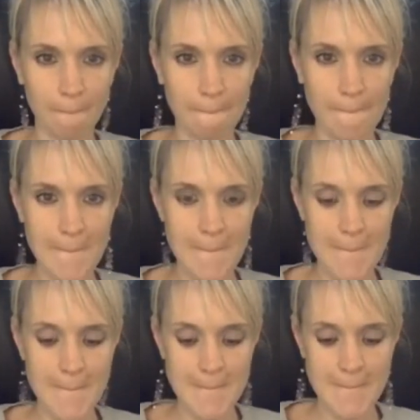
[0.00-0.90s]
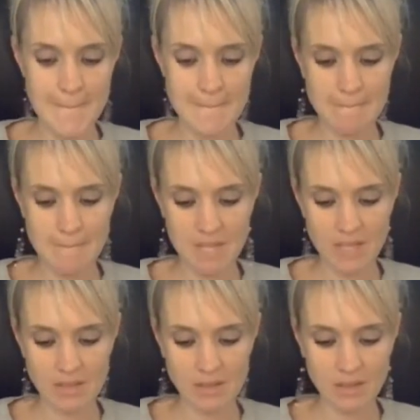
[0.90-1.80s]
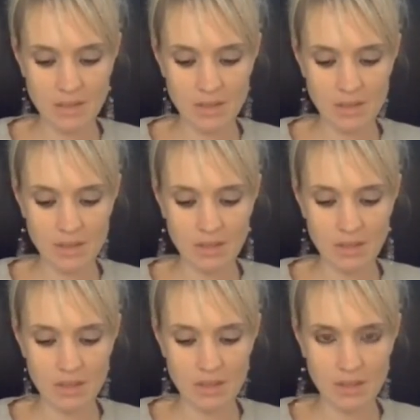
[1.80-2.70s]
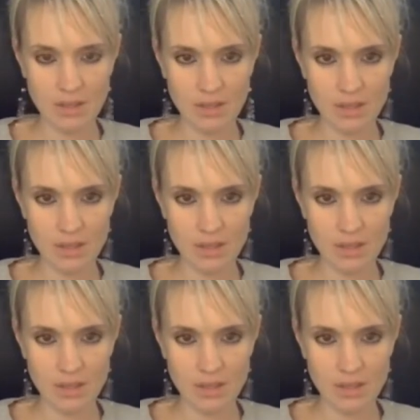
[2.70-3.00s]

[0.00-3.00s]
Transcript: [no speech]